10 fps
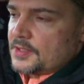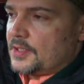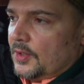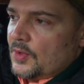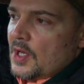
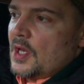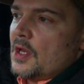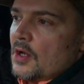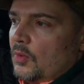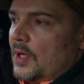So
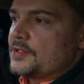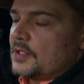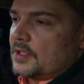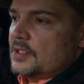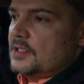
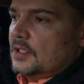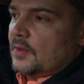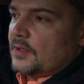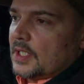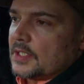whilst I
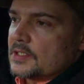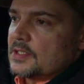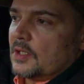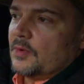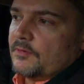continue, I think, to
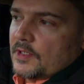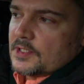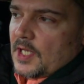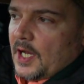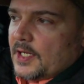stick with
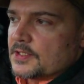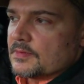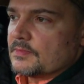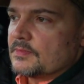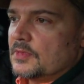these guys
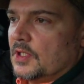and,